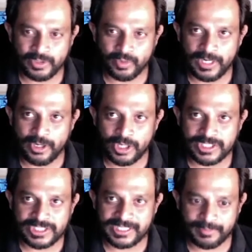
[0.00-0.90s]
you will not
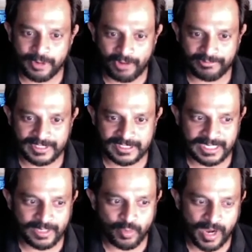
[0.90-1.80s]
see the profit
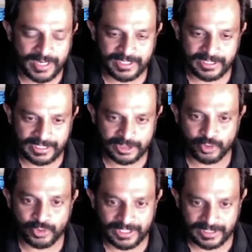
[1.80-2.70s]
in 1 year and
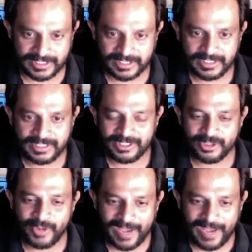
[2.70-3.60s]
2 years.
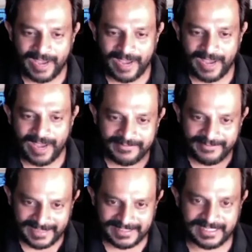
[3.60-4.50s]
You have to keep
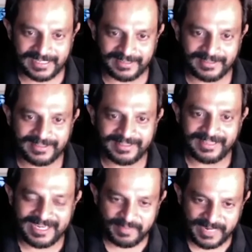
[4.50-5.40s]
investing
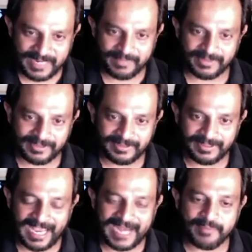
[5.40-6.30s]
in people,
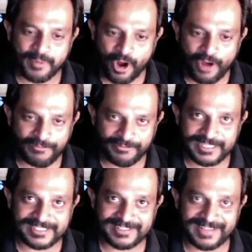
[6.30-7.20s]
and
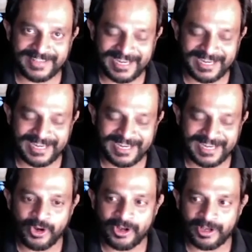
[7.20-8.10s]
profit that you
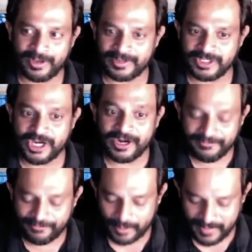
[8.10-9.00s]

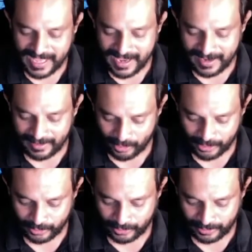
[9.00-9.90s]
yearn from there, or
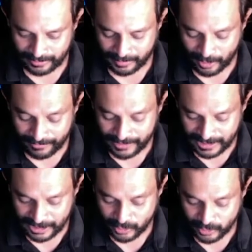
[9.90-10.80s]
the profit
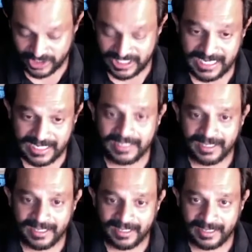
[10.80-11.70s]
that you see
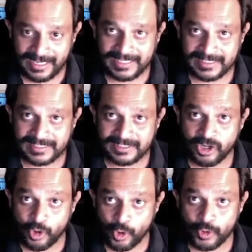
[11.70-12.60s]
is the
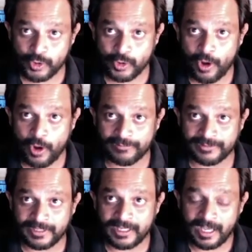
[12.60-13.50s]
growth of
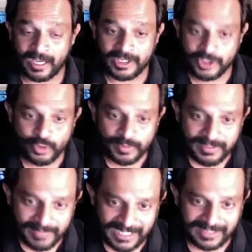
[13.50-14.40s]
a
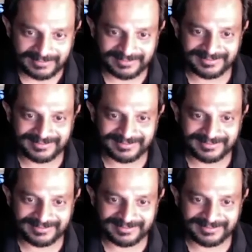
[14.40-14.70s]
human being.